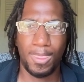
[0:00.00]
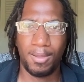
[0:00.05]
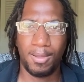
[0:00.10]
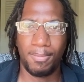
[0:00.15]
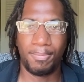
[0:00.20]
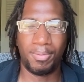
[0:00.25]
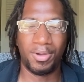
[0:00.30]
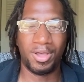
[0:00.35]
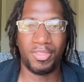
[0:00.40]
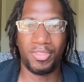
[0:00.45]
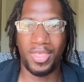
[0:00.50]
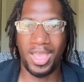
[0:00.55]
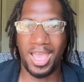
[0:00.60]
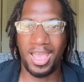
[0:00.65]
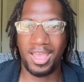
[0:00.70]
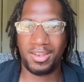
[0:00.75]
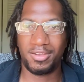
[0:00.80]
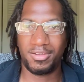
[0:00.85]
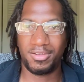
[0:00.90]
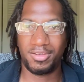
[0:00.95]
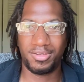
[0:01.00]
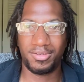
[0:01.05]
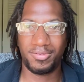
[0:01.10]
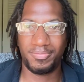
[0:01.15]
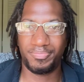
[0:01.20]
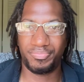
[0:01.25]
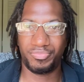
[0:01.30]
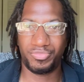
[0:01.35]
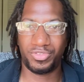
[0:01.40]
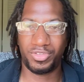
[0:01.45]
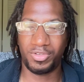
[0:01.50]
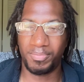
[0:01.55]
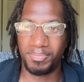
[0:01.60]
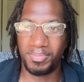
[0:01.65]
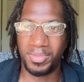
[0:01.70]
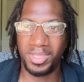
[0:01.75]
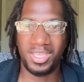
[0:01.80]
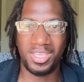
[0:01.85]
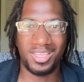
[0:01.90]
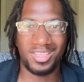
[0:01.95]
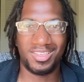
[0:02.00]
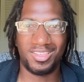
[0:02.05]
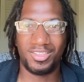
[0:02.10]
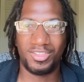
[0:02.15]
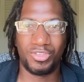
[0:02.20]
But that, to me,